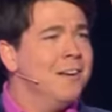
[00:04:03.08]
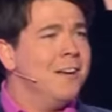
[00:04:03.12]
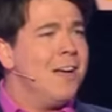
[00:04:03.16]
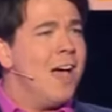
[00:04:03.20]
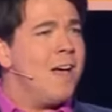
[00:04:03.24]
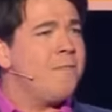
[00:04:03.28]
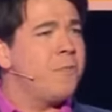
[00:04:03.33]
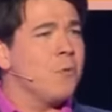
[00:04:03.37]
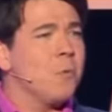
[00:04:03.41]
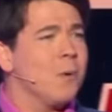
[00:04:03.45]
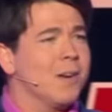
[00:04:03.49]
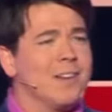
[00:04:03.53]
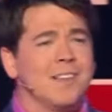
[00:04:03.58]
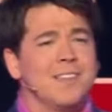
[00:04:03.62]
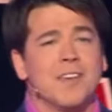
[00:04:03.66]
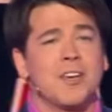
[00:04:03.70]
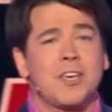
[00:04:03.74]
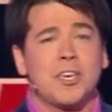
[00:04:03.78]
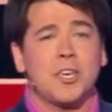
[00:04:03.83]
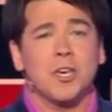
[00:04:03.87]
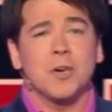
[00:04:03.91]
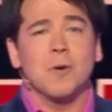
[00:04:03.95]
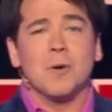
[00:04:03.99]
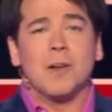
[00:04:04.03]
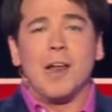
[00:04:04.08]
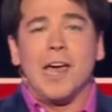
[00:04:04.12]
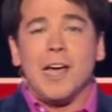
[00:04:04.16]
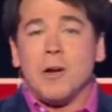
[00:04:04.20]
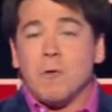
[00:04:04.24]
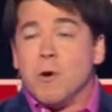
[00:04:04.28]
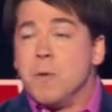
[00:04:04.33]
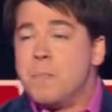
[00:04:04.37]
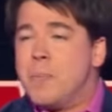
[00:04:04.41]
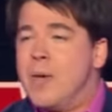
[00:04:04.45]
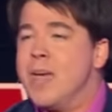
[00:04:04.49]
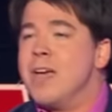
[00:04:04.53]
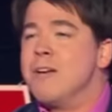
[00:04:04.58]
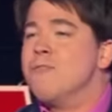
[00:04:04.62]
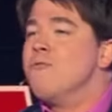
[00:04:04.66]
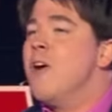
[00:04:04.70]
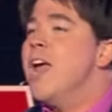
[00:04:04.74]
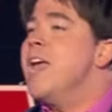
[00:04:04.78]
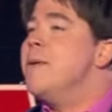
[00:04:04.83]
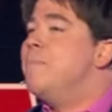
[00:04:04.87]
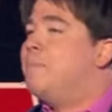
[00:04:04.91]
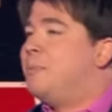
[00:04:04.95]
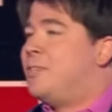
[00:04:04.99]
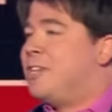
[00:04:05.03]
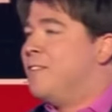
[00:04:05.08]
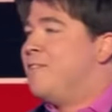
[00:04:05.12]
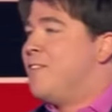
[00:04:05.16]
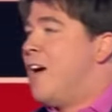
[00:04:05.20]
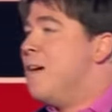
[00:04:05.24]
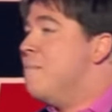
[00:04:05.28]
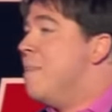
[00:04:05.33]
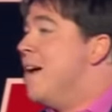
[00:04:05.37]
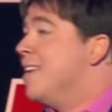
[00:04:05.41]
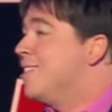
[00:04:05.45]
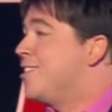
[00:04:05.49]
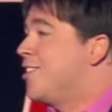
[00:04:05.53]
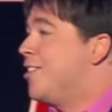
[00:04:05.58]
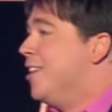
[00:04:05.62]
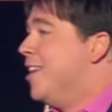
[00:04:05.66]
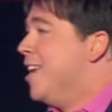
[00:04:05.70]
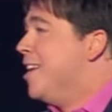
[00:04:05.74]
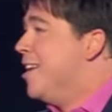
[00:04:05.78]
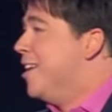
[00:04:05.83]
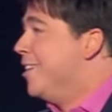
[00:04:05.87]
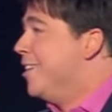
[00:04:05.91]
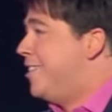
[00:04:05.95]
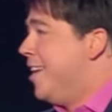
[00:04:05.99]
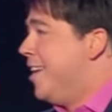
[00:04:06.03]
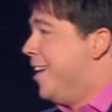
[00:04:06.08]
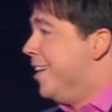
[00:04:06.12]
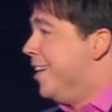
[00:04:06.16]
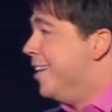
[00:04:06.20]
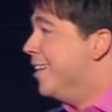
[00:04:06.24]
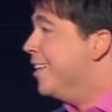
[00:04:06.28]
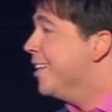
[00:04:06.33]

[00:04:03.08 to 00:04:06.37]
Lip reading: Everyone in the queue are like, we're being raped of our masculinity.